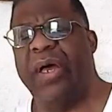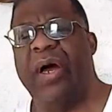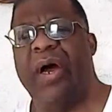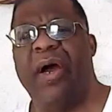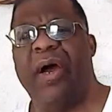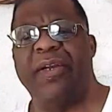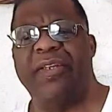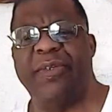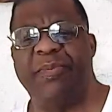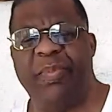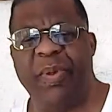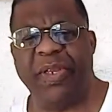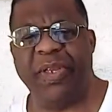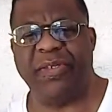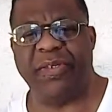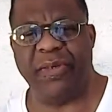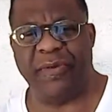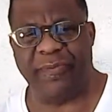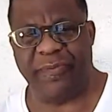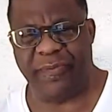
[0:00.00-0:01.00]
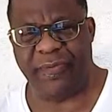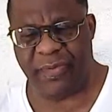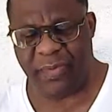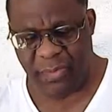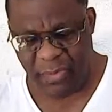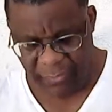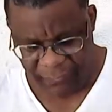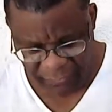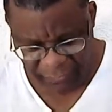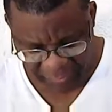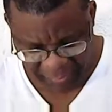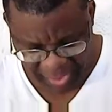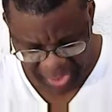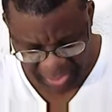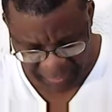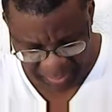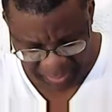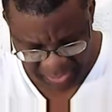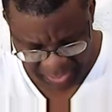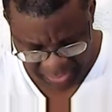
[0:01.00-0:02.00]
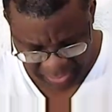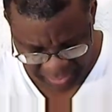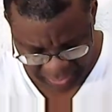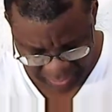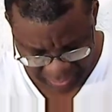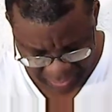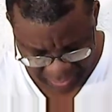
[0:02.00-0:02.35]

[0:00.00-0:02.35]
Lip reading: are expensive, in my opinion.